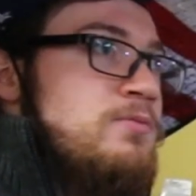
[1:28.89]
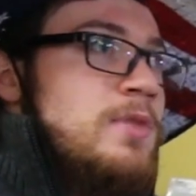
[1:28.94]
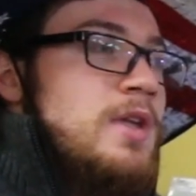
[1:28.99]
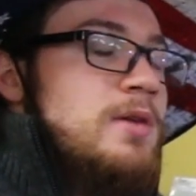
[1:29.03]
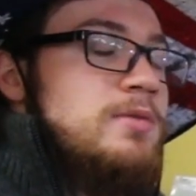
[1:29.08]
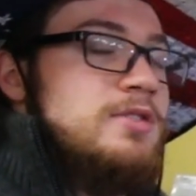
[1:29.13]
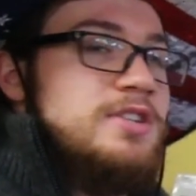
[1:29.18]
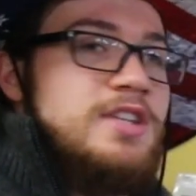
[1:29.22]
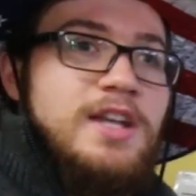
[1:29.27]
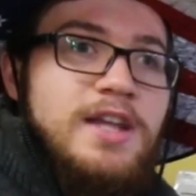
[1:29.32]

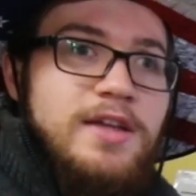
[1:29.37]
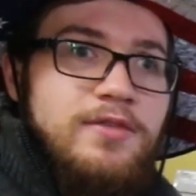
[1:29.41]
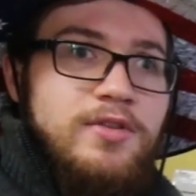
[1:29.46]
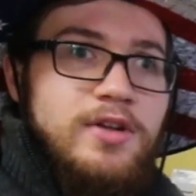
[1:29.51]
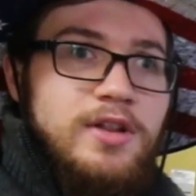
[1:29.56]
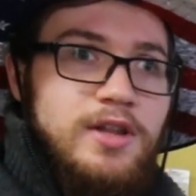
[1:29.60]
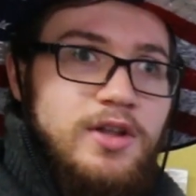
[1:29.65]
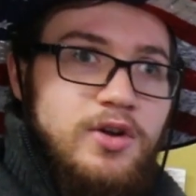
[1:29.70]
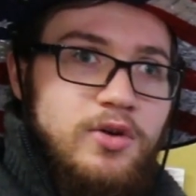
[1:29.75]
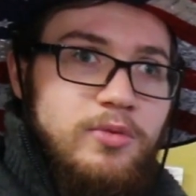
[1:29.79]
I'm just going to give
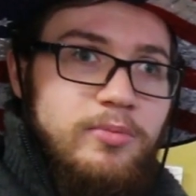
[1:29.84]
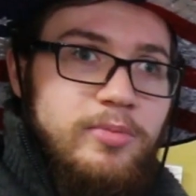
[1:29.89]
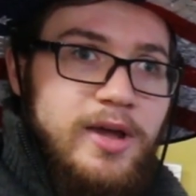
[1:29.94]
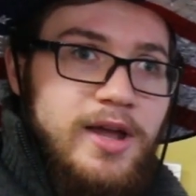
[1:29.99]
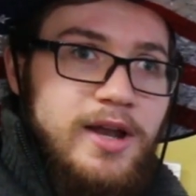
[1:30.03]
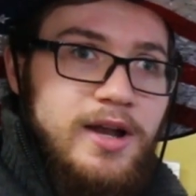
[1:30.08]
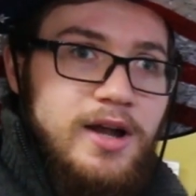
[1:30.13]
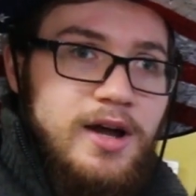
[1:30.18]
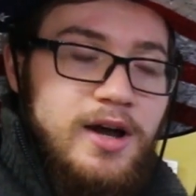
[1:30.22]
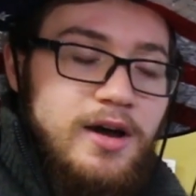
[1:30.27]
you a little
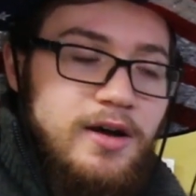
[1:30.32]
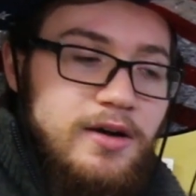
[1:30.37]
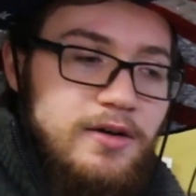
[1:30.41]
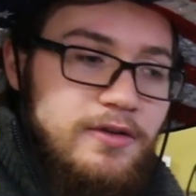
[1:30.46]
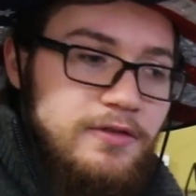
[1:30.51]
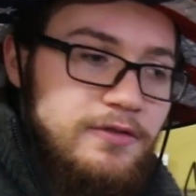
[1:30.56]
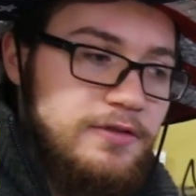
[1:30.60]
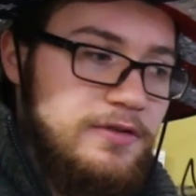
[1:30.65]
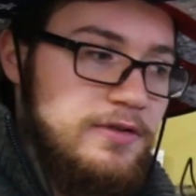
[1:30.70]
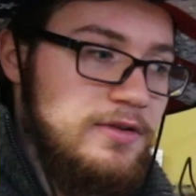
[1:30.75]
bit
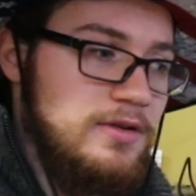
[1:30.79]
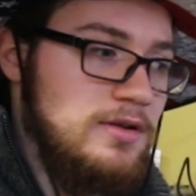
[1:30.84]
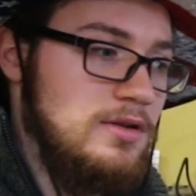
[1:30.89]
of